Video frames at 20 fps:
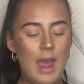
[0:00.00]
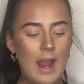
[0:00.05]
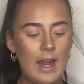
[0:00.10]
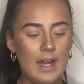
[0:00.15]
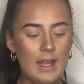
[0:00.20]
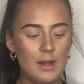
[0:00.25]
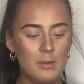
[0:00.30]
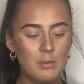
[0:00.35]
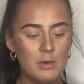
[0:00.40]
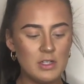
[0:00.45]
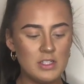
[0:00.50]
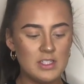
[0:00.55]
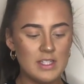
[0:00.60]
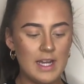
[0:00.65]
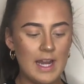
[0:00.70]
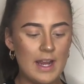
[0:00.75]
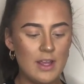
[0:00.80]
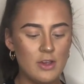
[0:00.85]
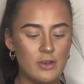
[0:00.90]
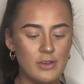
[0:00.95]
highlighting brush
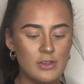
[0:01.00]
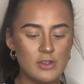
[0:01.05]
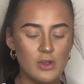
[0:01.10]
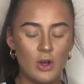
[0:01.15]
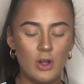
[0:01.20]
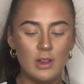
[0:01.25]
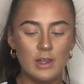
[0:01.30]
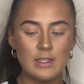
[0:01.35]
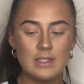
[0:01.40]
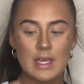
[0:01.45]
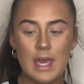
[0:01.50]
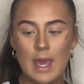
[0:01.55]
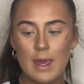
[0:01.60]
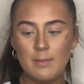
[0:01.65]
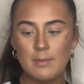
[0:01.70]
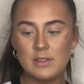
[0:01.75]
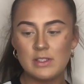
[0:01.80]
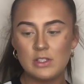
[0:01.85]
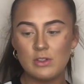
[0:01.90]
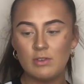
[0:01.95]
that I use all the
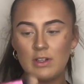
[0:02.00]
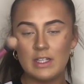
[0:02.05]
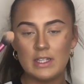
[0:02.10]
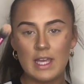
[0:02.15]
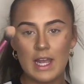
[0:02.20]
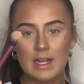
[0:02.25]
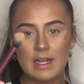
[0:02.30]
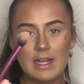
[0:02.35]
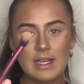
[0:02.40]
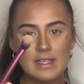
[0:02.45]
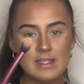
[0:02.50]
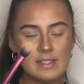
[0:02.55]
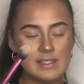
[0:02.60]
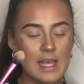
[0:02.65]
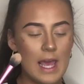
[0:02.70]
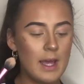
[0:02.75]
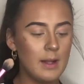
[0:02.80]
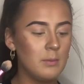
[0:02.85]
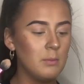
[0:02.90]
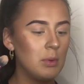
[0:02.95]
time is the Real Techniques
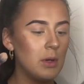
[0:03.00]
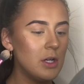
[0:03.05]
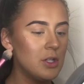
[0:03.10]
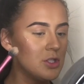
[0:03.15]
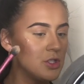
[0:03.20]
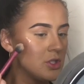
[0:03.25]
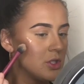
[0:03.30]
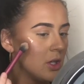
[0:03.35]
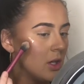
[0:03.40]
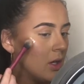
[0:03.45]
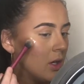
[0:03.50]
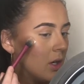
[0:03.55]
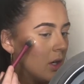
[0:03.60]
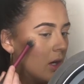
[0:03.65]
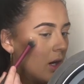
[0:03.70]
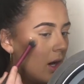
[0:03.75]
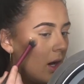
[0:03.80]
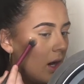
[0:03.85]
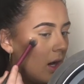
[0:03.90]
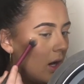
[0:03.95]
setting brush.
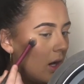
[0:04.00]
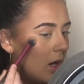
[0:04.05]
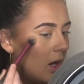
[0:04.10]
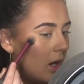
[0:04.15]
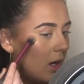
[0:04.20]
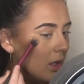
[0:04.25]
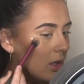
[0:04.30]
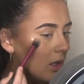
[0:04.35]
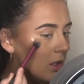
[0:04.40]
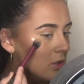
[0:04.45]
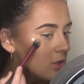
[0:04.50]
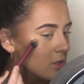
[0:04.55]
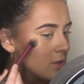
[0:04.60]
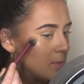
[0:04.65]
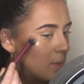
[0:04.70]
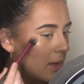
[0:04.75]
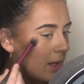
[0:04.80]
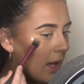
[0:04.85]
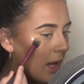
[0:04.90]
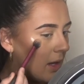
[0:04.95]
And I'll
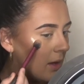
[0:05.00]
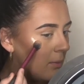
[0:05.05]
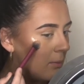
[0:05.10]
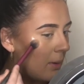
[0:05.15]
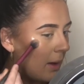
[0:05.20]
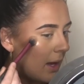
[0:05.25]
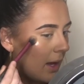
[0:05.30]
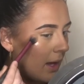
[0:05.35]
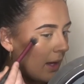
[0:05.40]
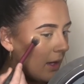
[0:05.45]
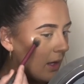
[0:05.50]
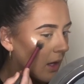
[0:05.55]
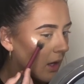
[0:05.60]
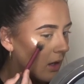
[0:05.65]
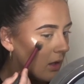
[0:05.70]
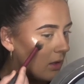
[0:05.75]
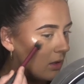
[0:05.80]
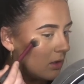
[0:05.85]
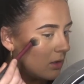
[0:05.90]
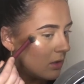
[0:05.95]
just begin by
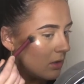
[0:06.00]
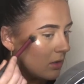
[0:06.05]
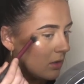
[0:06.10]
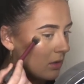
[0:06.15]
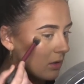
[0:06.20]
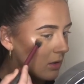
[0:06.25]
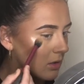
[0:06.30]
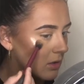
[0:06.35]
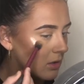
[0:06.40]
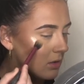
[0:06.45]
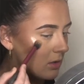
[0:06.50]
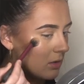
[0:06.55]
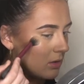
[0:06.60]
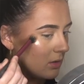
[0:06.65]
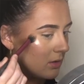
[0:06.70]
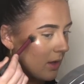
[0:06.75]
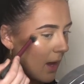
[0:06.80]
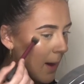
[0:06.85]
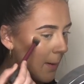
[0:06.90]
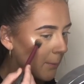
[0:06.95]

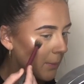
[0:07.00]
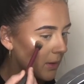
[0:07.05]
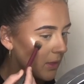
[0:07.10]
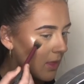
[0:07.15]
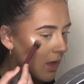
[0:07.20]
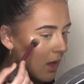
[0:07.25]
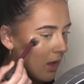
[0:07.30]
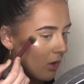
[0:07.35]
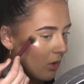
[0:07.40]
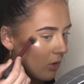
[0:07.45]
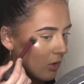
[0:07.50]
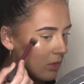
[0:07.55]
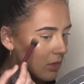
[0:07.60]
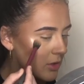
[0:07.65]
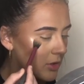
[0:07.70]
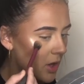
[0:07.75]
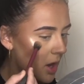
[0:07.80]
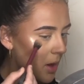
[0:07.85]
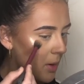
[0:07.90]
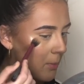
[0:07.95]
tapping that on
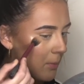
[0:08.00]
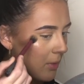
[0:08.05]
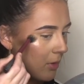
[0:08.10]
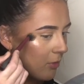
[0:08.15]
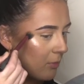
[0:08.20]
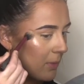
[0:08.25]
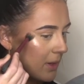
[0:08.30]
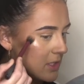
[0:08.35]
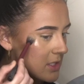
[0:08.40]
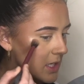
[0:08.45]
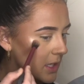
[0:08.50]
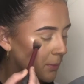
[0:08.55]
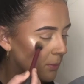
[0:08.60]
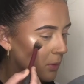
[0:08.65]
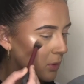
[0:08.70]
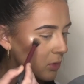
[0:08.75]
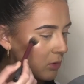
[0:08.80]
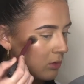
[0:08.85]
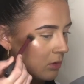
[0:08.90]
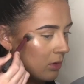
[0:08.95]
the top of my
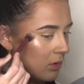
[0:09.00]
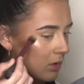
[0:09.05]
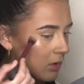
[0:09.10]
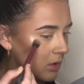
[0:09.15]
cheekbone.